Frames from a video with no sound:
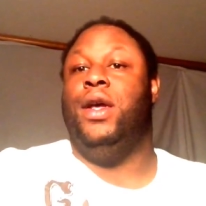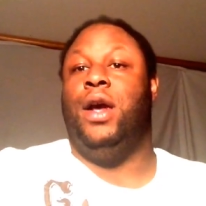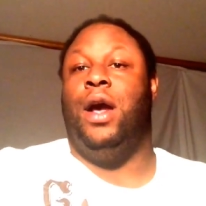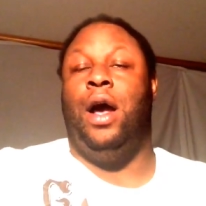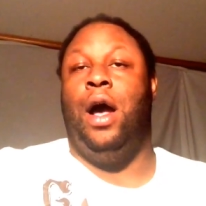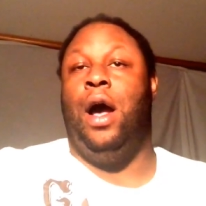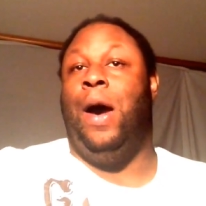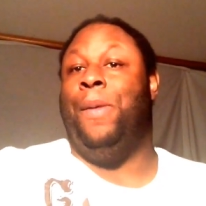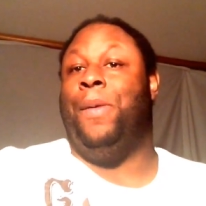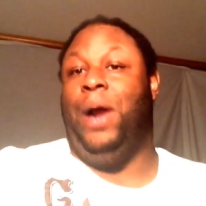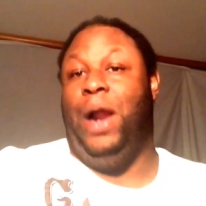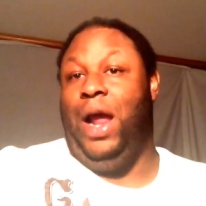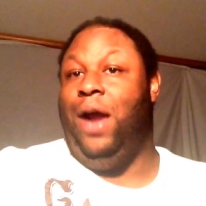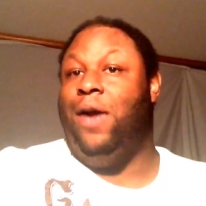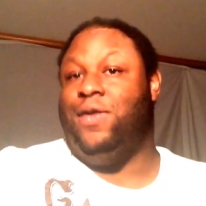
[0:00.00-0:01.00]
Um,
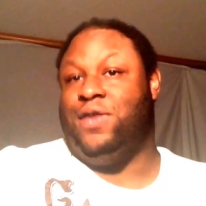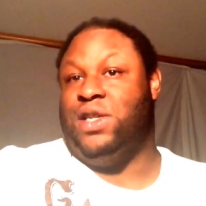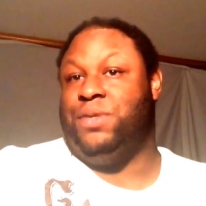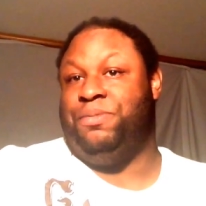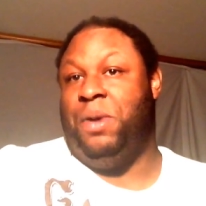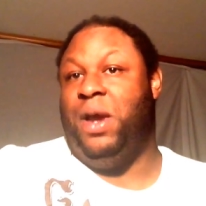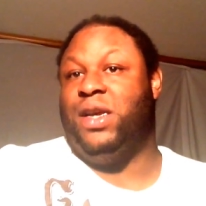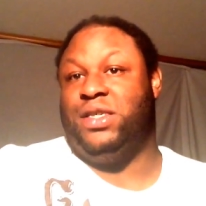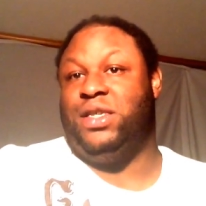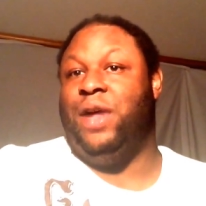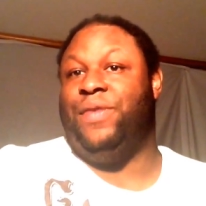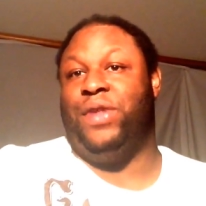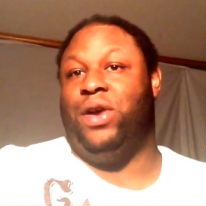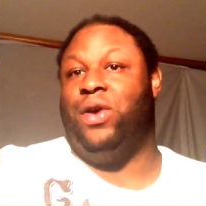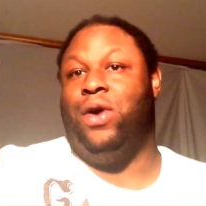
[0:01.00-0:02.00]
Claire suspects
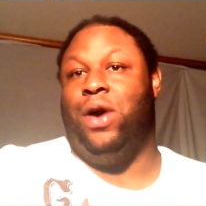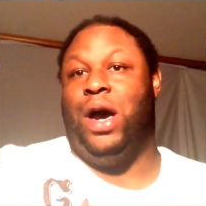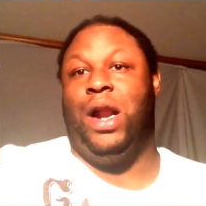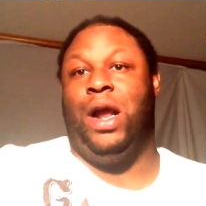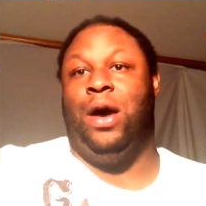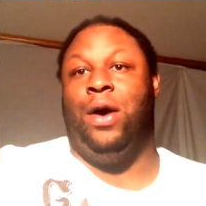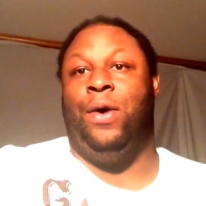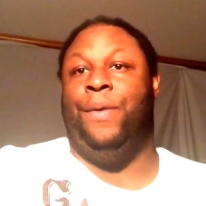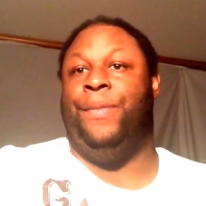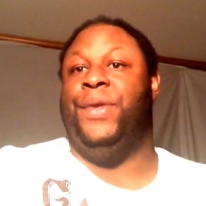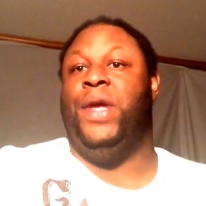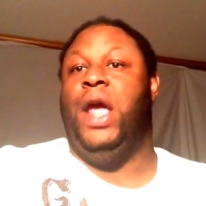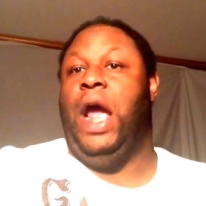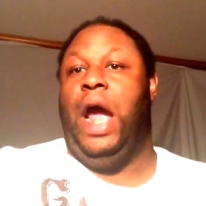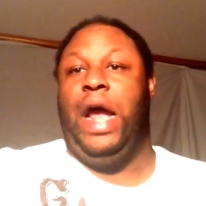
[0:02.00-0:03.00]
something going on.
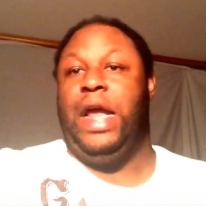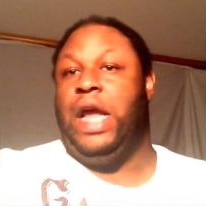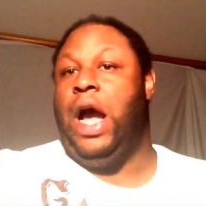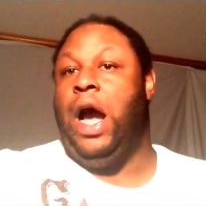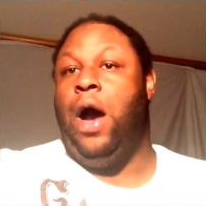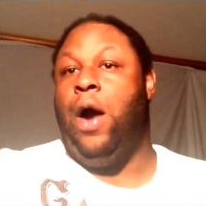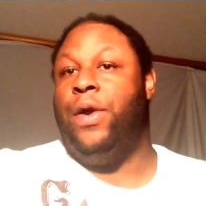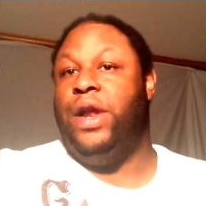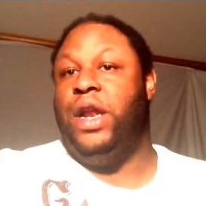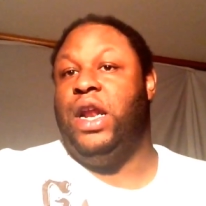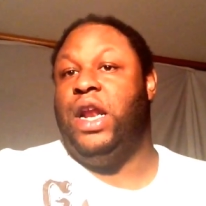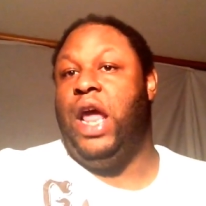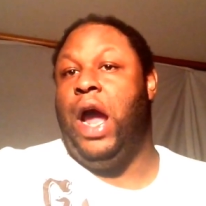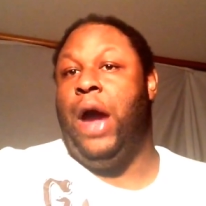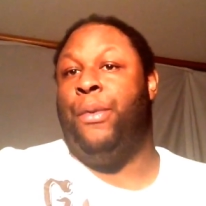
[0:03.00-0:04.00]
And y'all in the
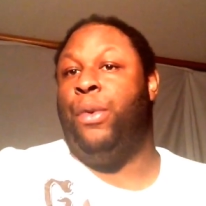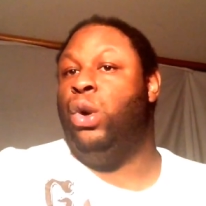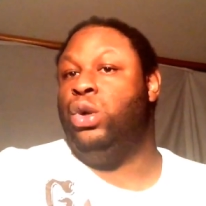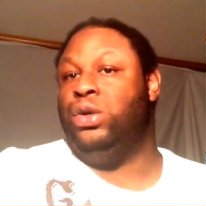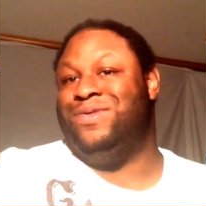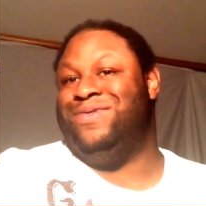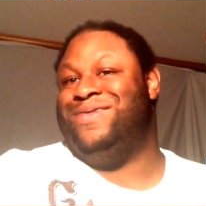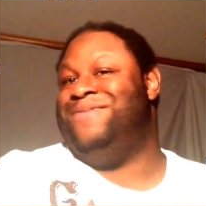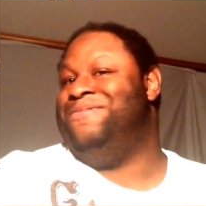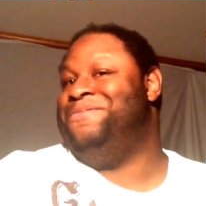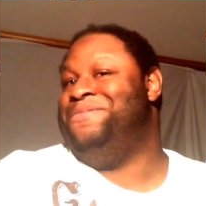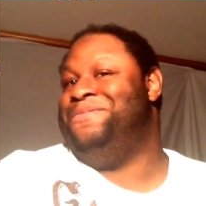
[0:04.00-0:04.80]
damn room.